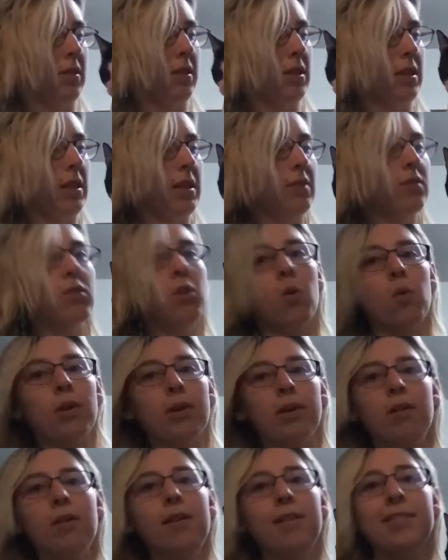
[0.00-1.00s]
is going
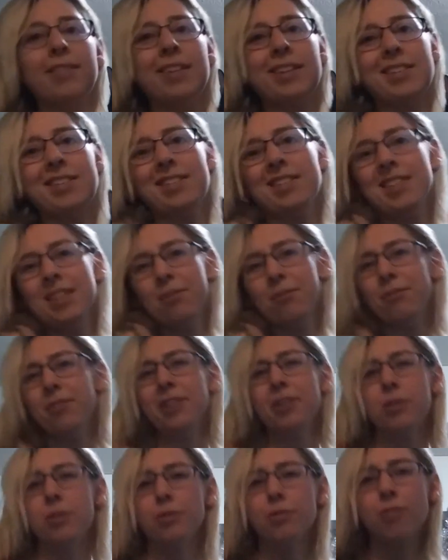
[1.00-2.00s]
on that's different
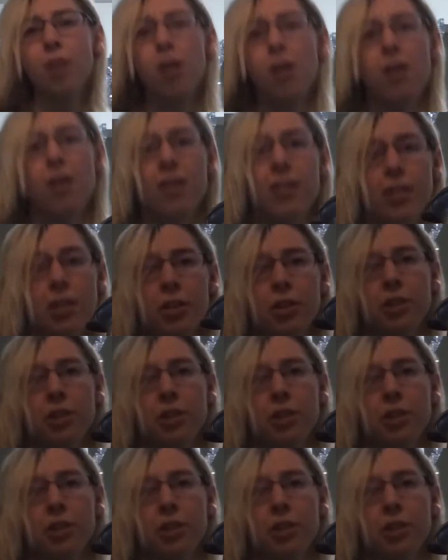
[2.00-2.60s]
or wrong, or it